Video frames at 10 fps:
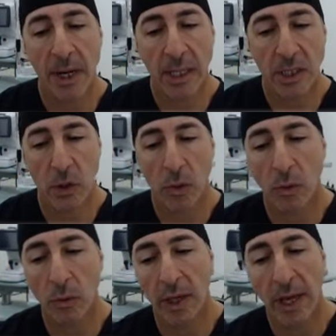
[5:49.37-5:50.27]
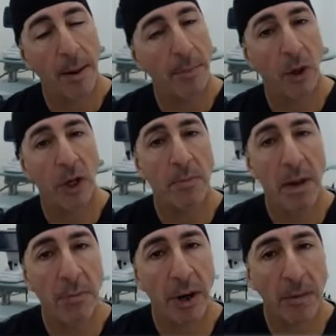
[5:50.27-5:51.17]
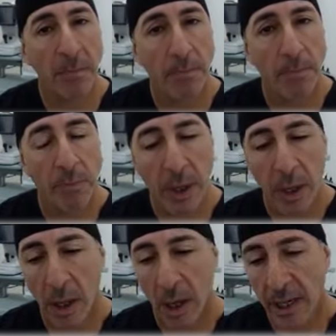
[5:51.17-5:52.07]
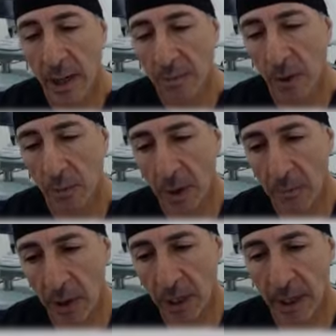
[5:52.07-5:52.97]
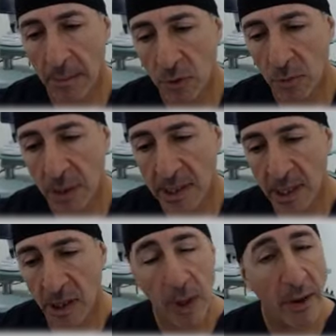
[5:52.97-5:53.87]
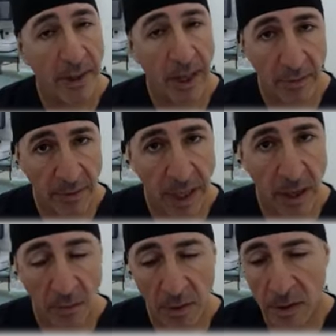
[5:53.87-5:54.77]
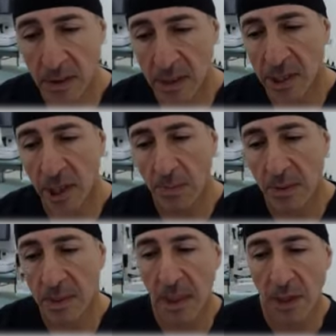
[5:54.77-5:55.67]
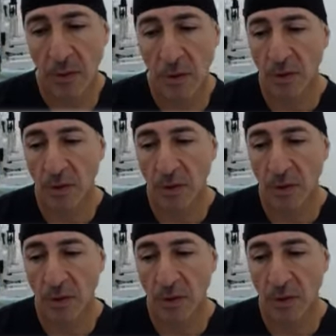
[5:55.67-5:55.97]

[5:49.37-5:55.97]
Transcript: is called amniotic membrane. The amniotic membrane comes from placenta. We have another video of this, stitching a placenta onto